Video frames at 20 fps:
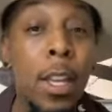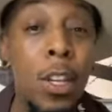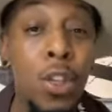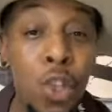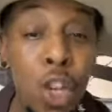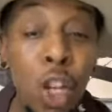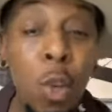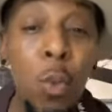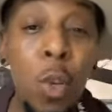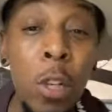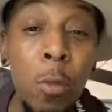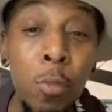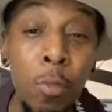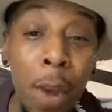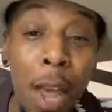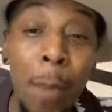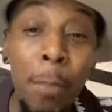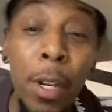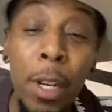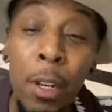She was
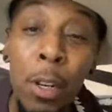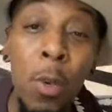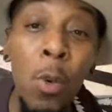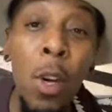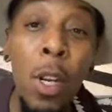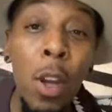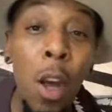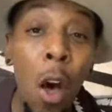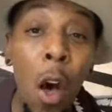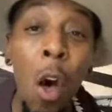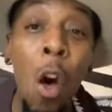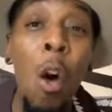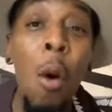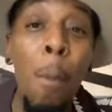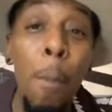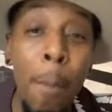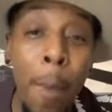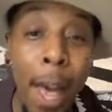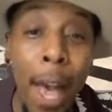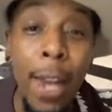probably doing
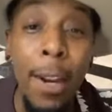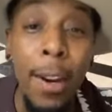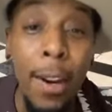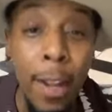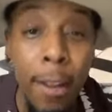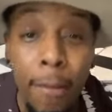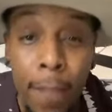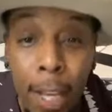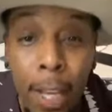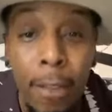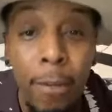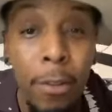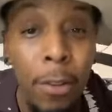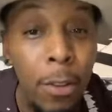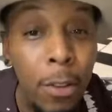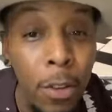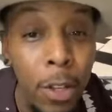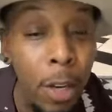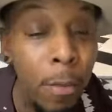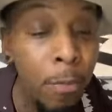all manner of
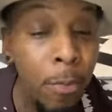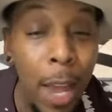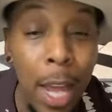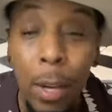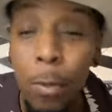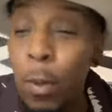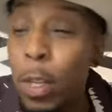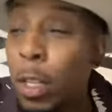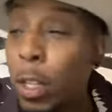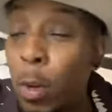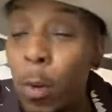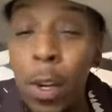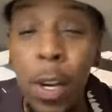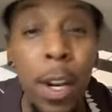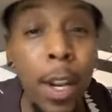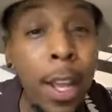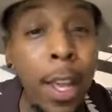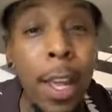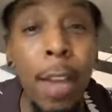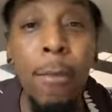evil. She probably was
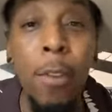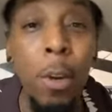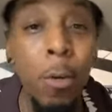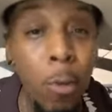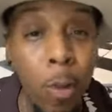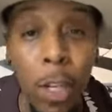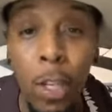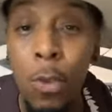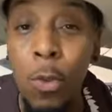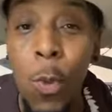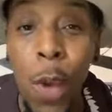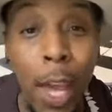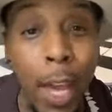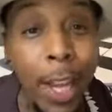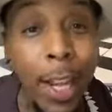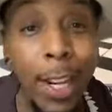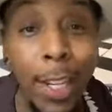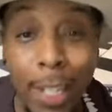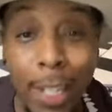doing it every which way.